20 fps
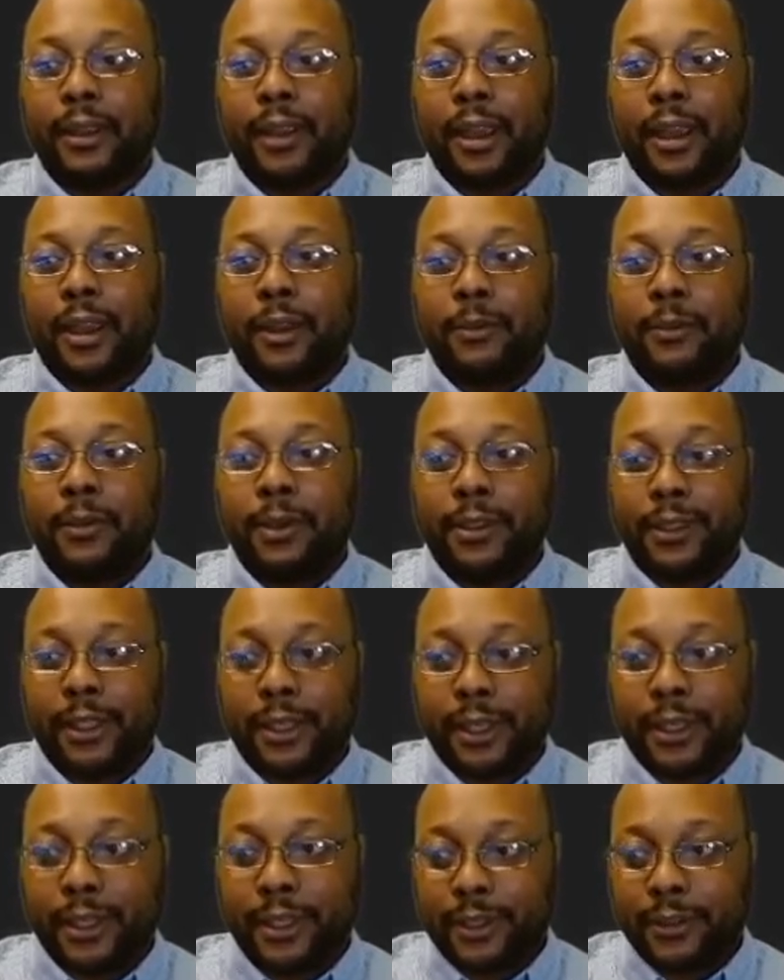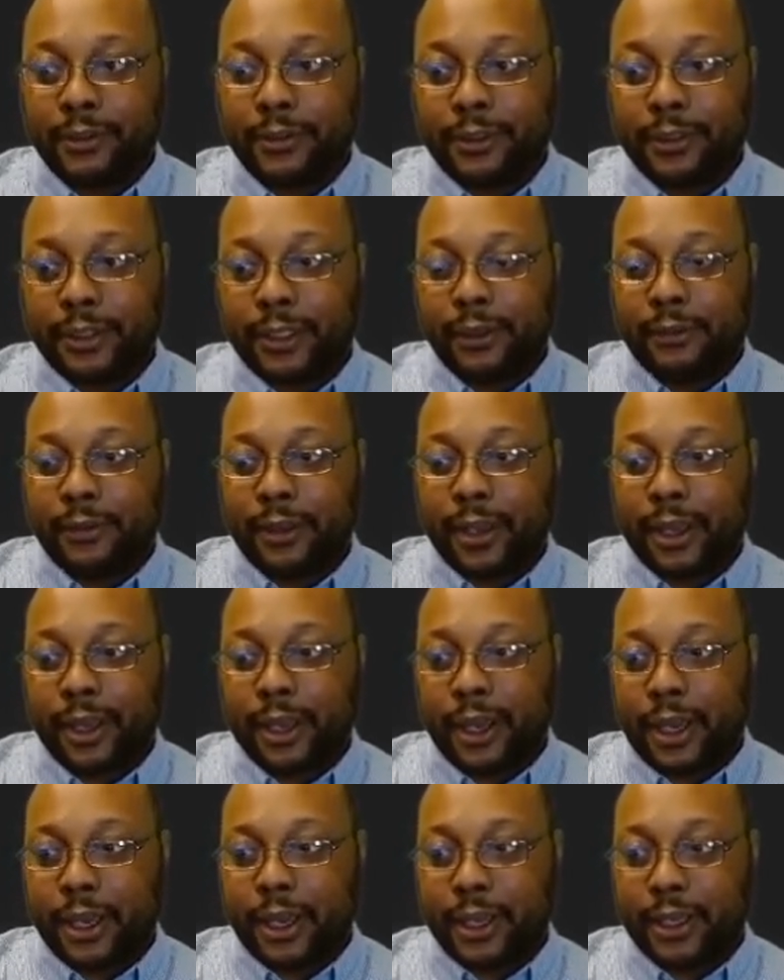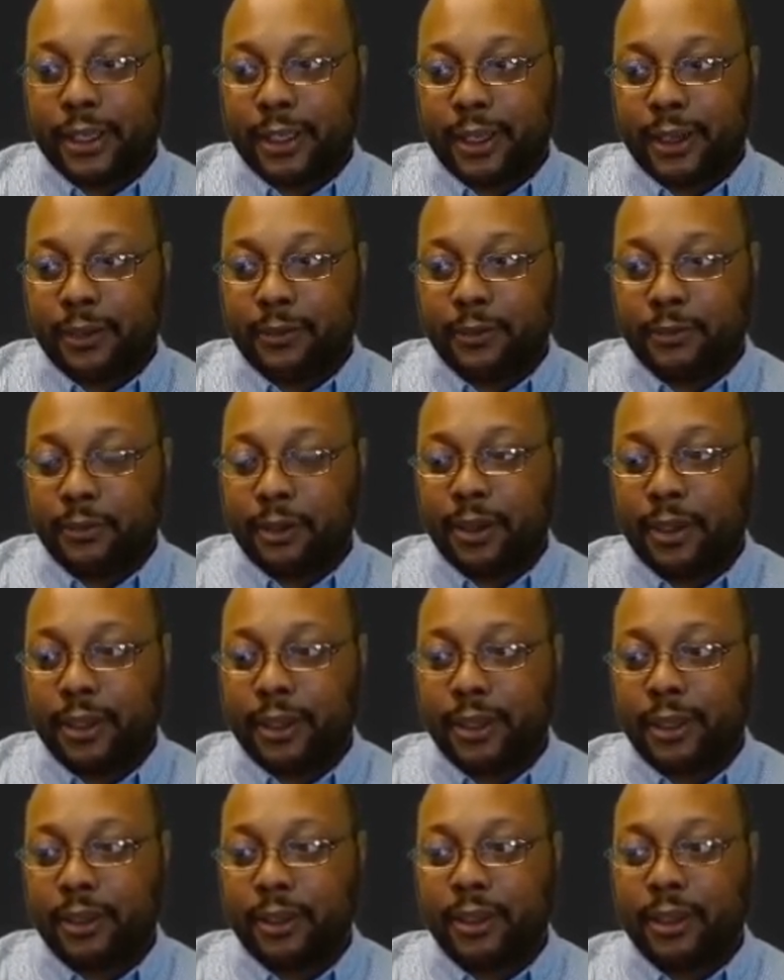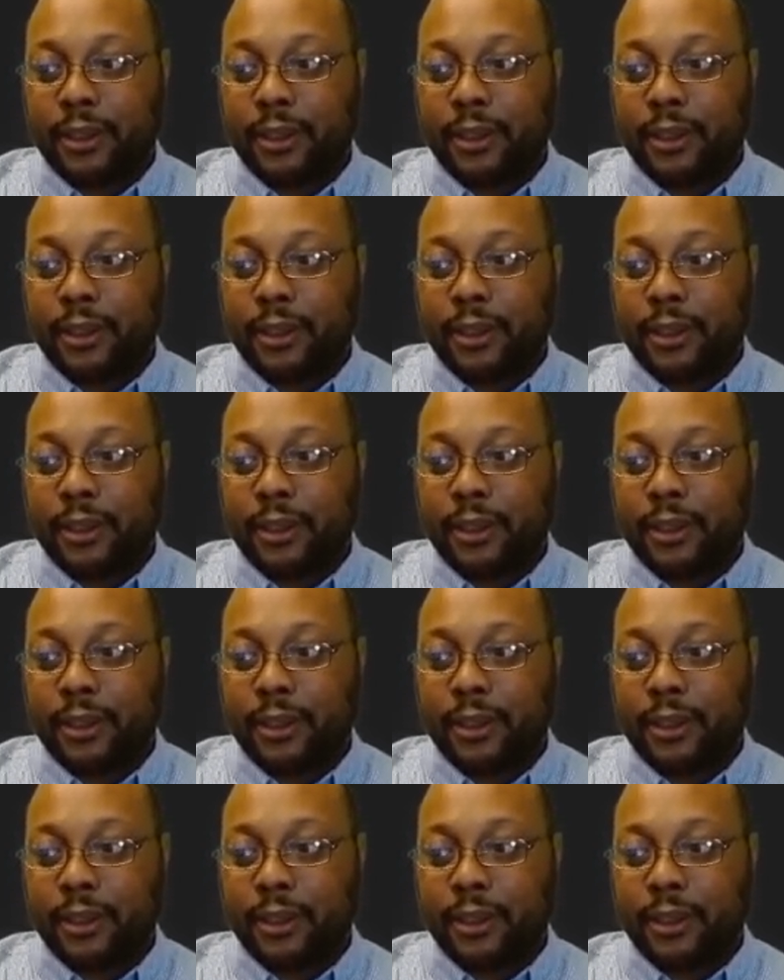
And once I save that, I can run it